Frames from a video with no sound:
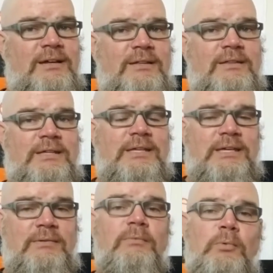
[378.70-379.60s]
the
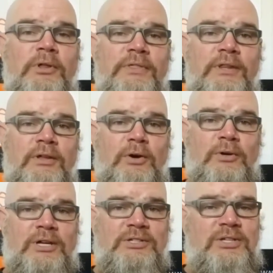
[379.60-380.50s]
key with it
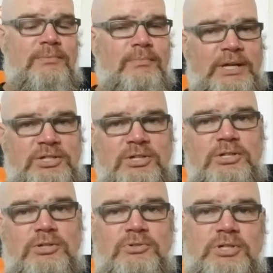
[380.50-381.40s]
though is make sure
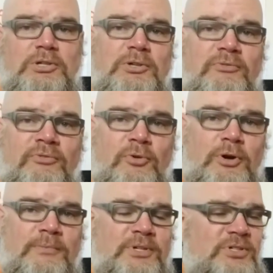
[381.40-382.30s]
you're using good
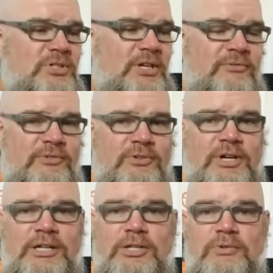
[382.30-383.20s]
form, because if you
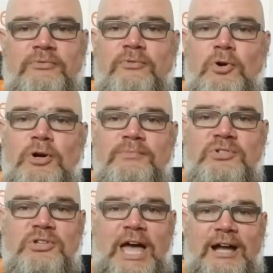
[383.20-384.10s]
let your form
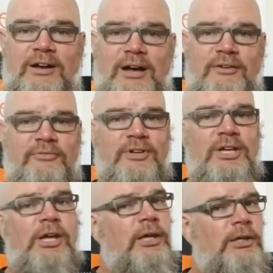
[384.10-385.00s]
slack off,
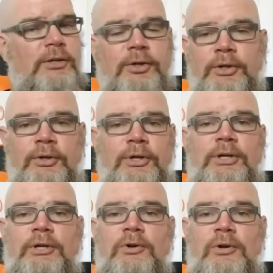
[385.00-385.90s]
you're going to hurt
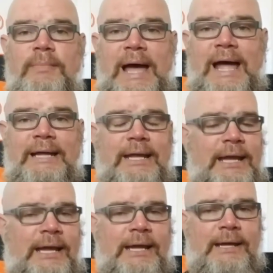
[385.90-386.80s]
your lower back
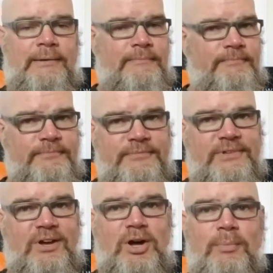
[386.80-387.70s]
and
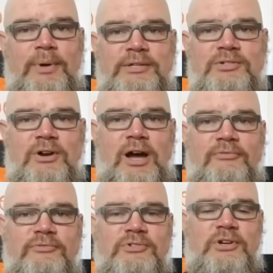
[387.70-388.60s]
all bets are
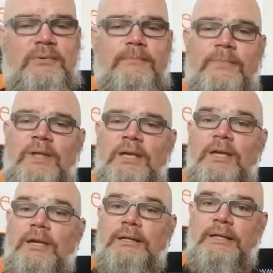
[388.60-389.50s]
off. So
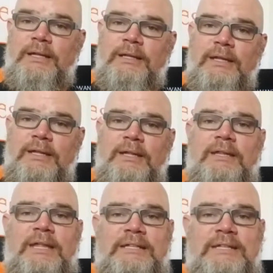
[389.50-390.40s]

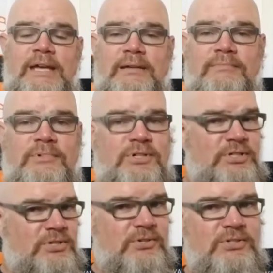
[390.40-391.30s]
that's it.
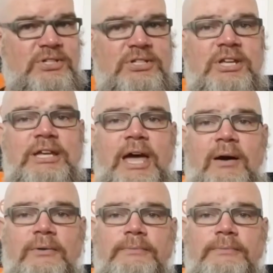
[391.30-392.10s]
Let's close this thing out.